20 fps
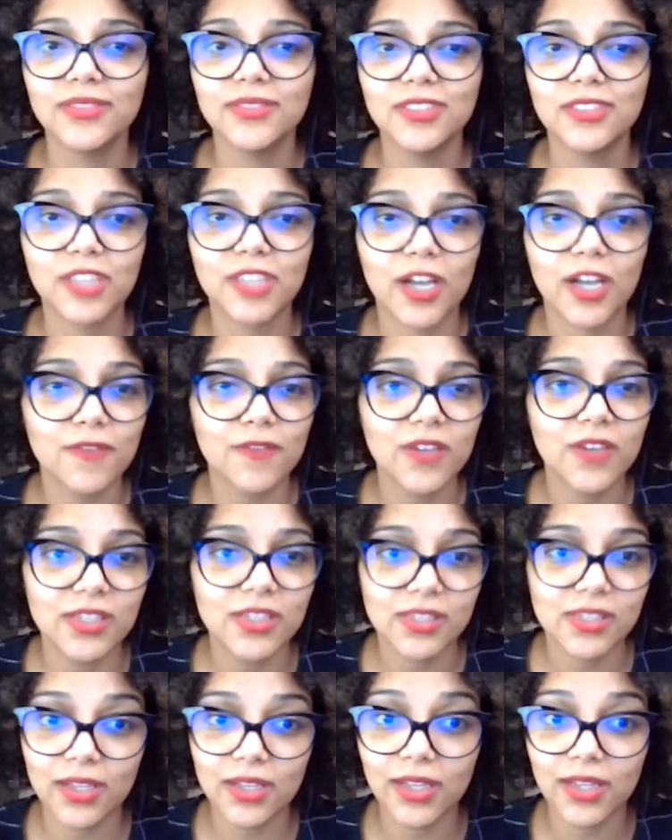Java is
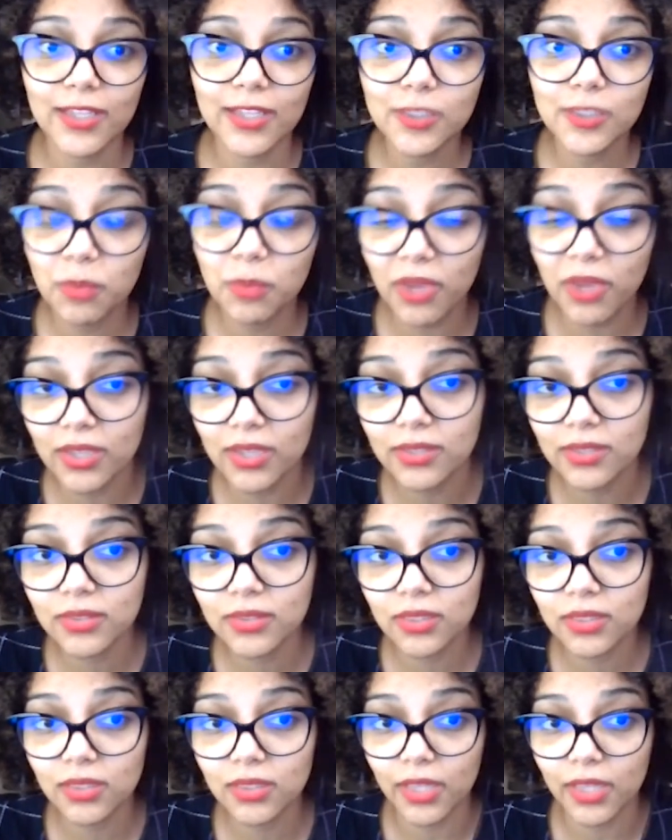a class-based
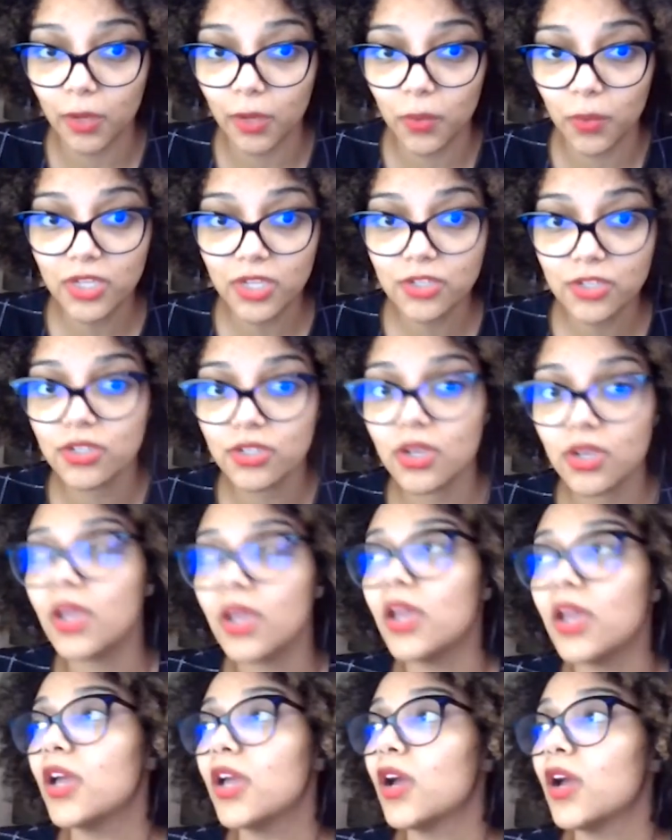language,
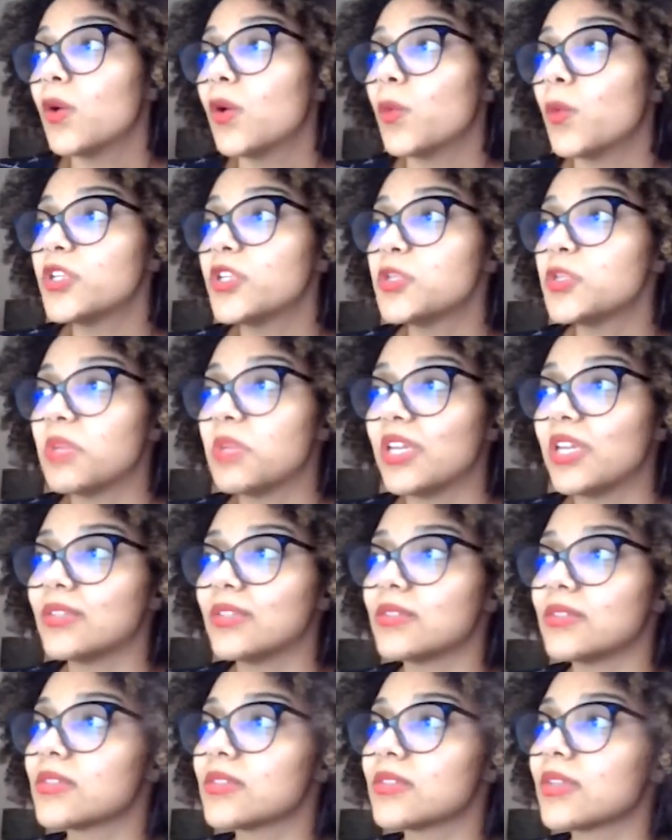which
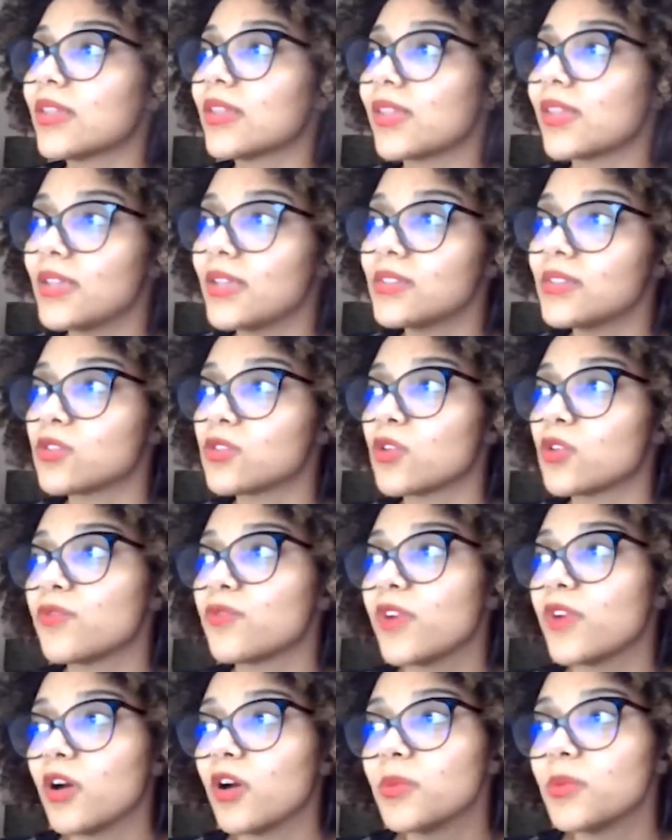means classes of
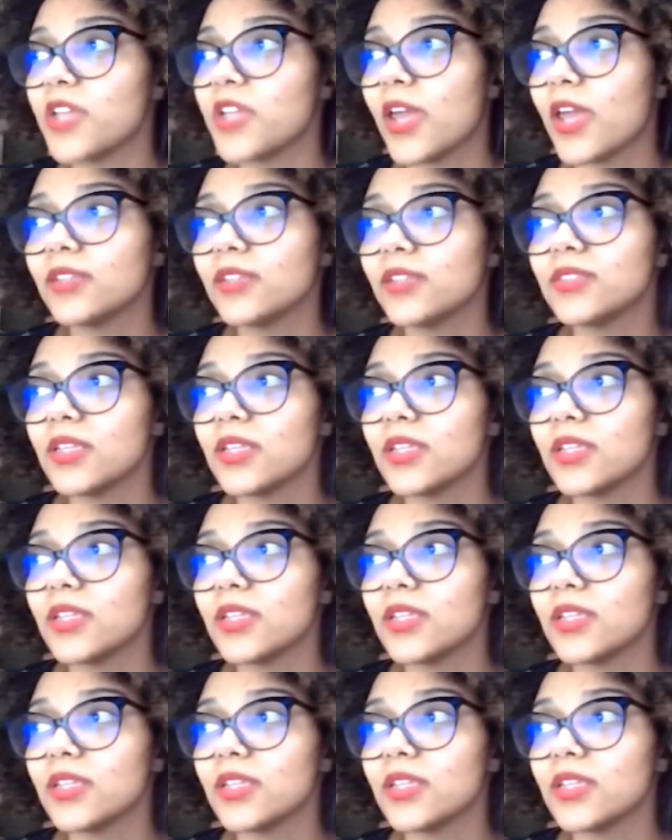objects